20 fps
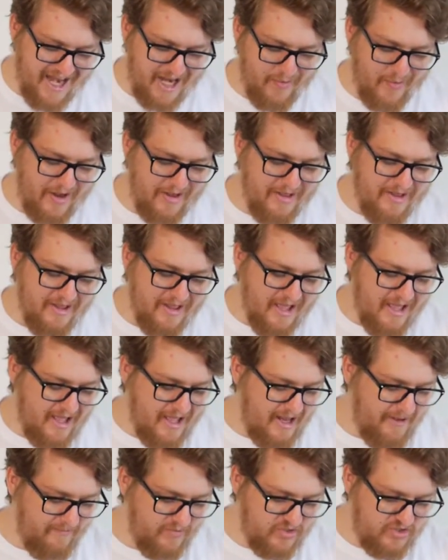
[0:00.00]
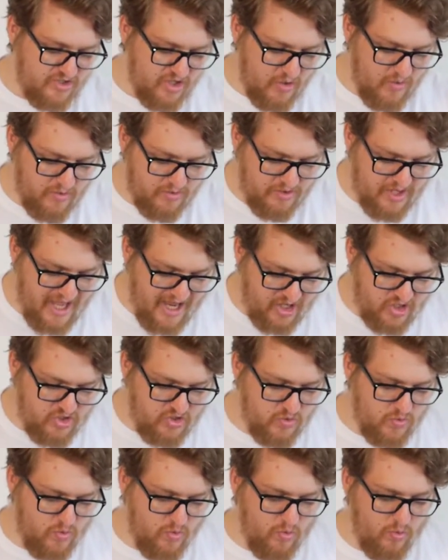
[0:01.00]
anyway, uh, so the
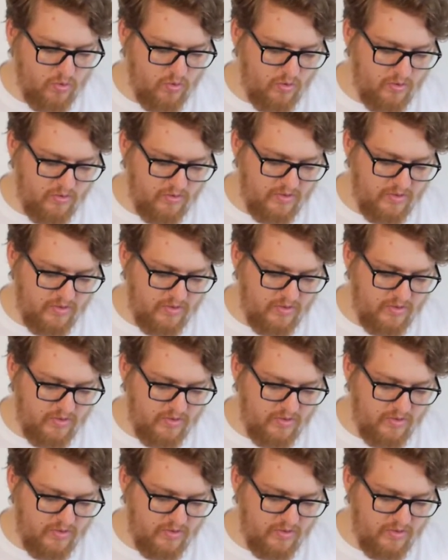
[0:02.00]
actual